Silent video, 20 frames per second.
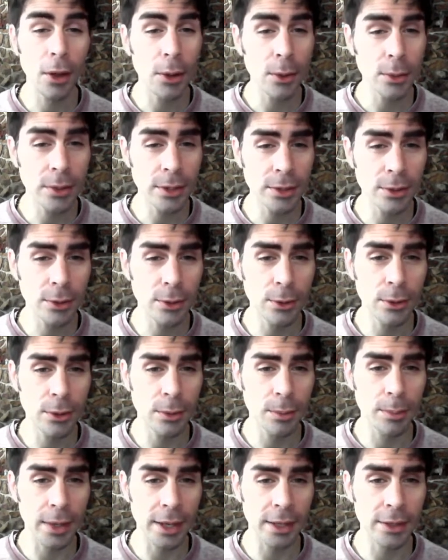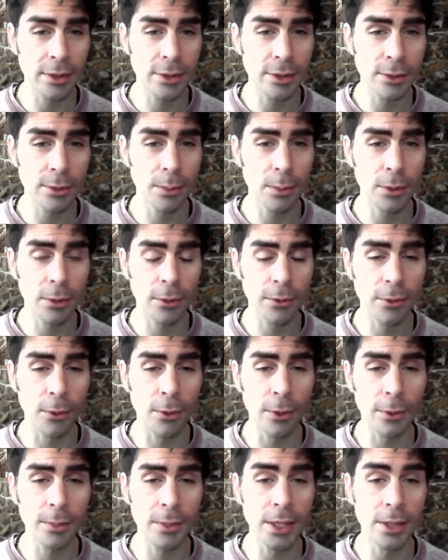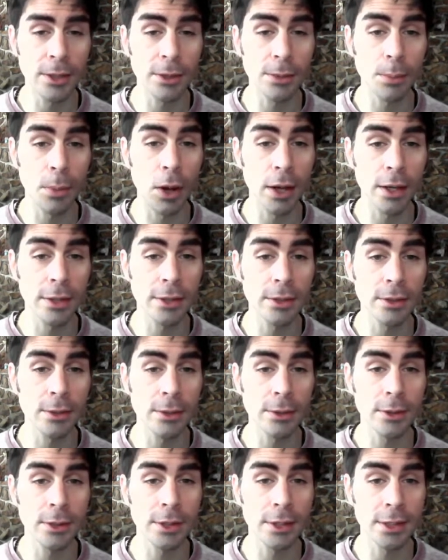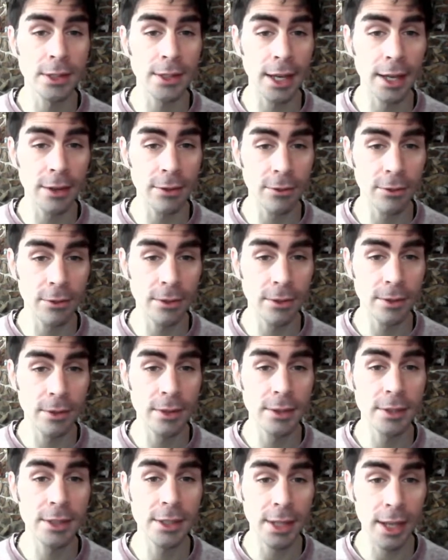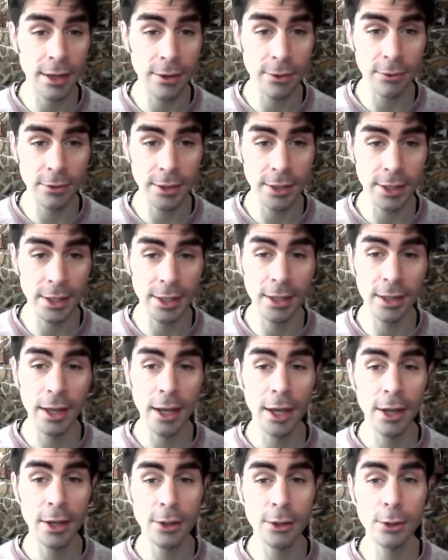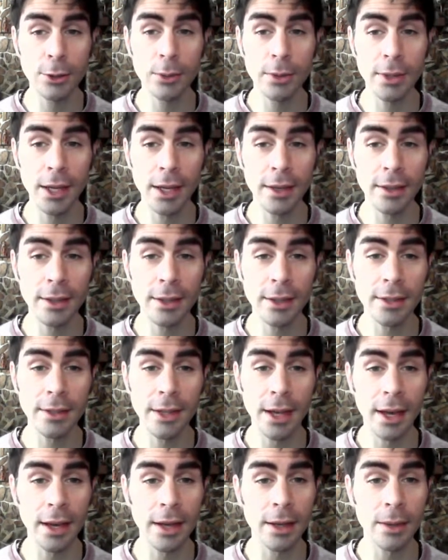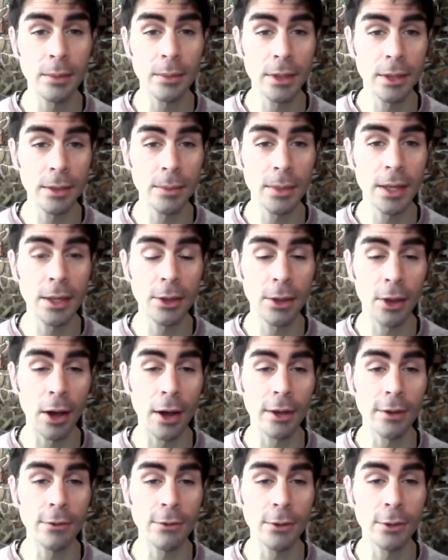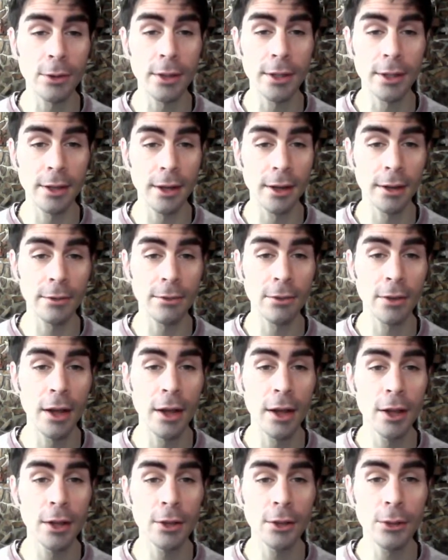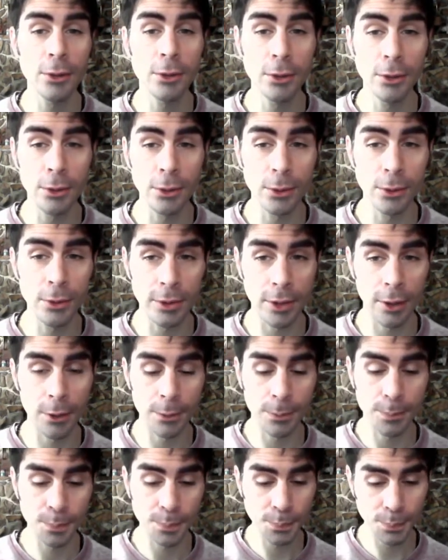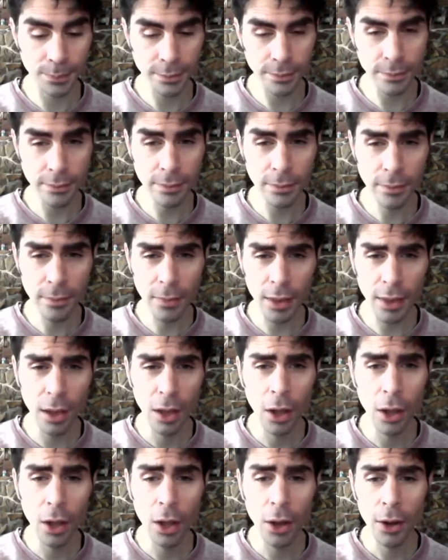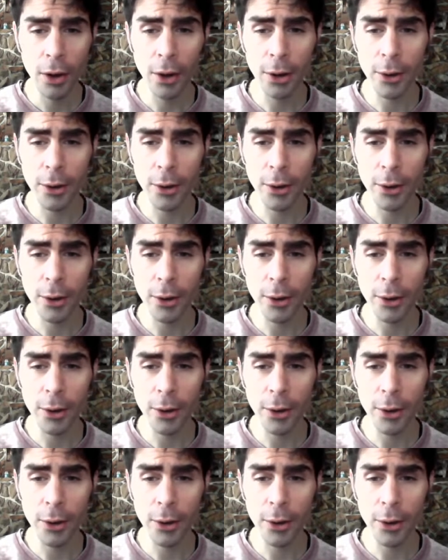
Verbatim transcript: So always do your best to perform these postures safe, safely, to take the time to be thoughtful enough to do so.